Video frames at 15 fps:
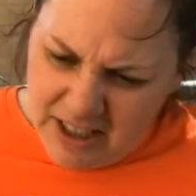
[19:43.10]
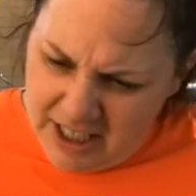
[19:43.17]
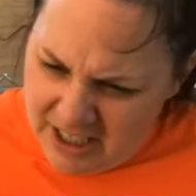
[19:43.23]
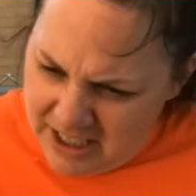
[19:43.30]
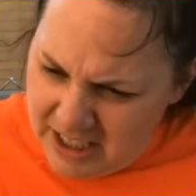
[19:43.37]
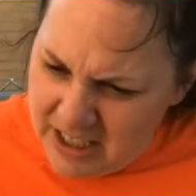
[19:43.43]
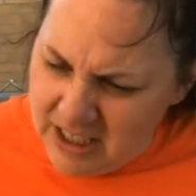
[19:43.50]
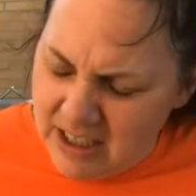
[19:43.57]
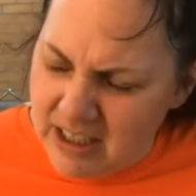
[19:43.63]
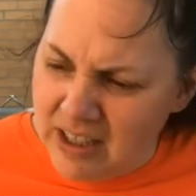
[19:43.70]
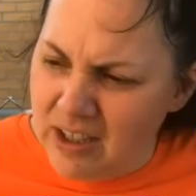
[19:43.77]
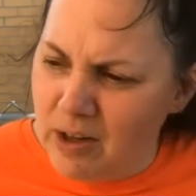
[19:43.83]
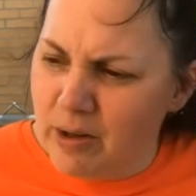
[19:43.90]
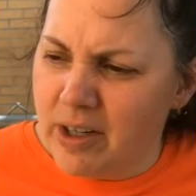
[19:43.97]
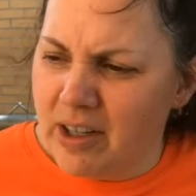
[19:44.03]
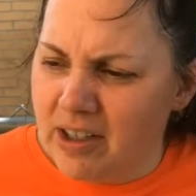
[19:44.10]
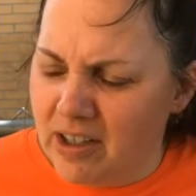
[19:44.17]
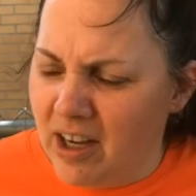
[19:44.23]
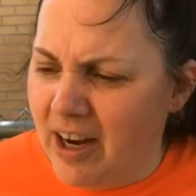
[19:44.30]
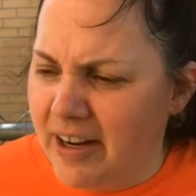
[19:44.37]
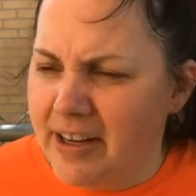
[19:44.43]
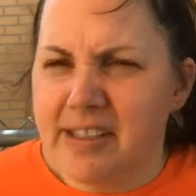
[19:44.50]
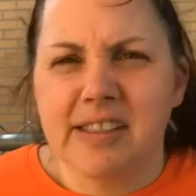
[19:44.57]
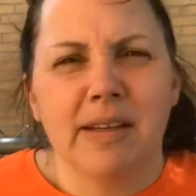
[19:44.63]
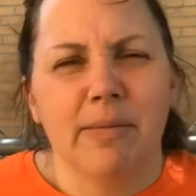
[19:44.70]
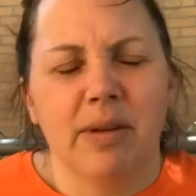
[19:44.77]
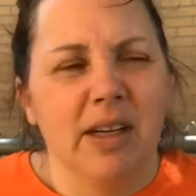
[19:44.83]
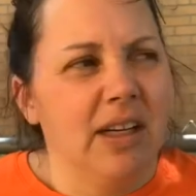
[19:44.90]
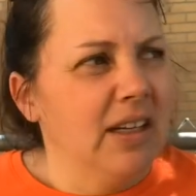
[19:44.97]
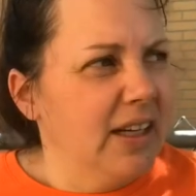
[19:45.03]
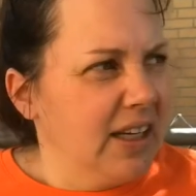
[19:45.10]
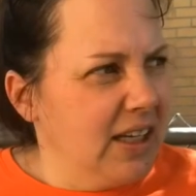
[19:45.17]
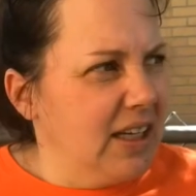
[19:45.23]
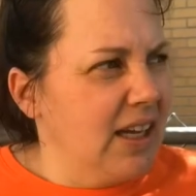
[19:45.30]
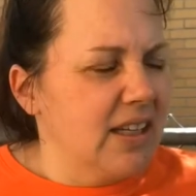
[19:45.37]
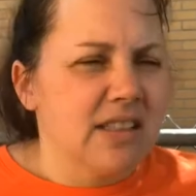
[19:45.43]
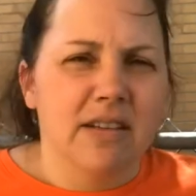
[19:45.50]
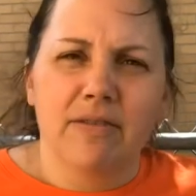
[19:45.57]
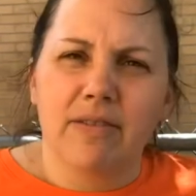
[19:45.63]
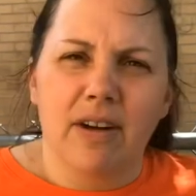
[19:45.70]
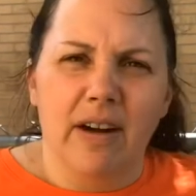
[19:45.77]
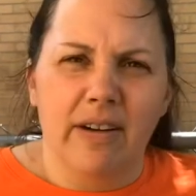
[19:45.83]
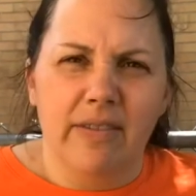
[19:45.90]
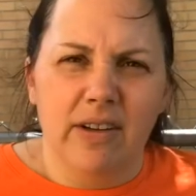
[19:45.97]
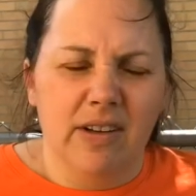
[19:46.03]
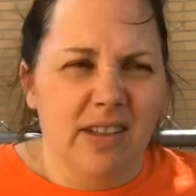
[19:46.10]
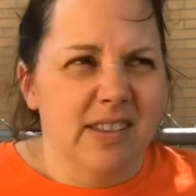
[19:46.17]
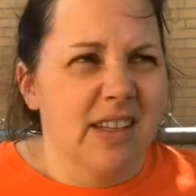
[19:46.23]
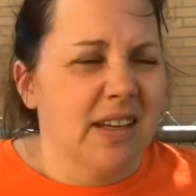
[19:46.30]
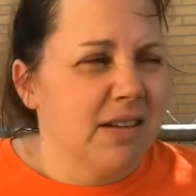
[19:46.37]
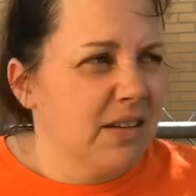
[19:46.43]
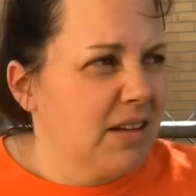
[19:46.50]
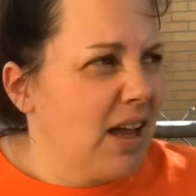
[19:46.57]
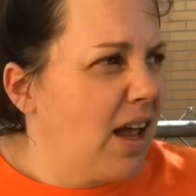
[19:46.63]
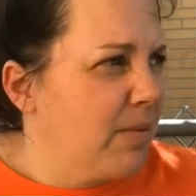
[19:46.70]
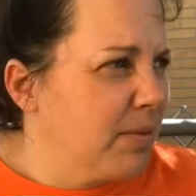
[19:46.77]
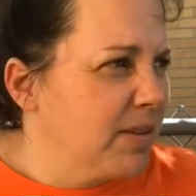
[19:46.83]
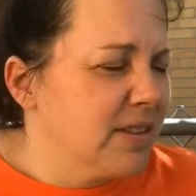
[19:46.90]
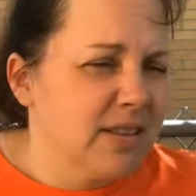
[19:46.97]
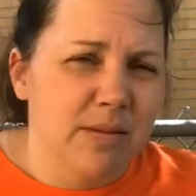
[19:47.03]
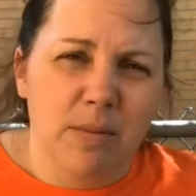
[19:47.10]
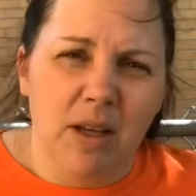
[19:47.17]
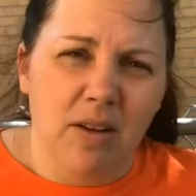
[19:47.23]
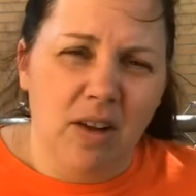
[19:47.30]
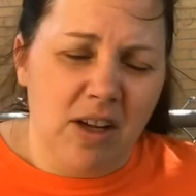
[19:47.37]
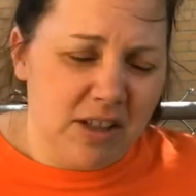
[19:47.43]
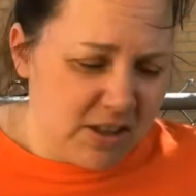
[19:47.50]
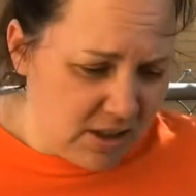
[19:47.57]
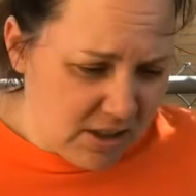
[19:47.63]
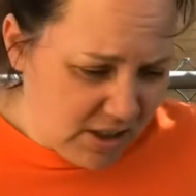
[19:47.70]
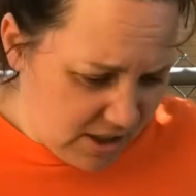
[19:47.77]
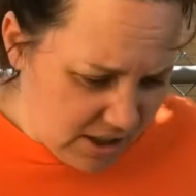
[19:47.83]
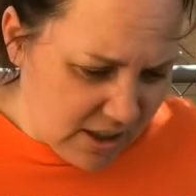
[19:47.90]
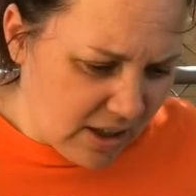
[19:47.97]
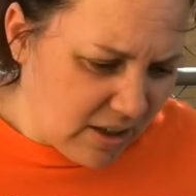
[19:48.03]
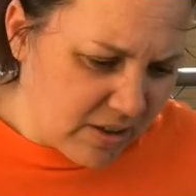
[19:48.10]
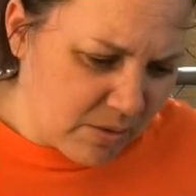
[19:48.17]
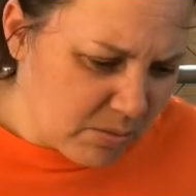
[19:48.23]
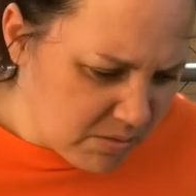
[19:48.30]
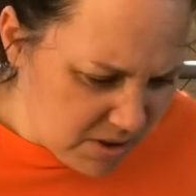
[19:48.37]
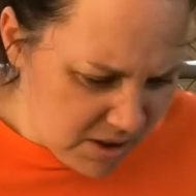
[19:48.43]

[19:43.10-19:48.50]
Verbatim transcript: like you know you're in line and somebody like gets in front of you because that happens to me lots. You need to tell them.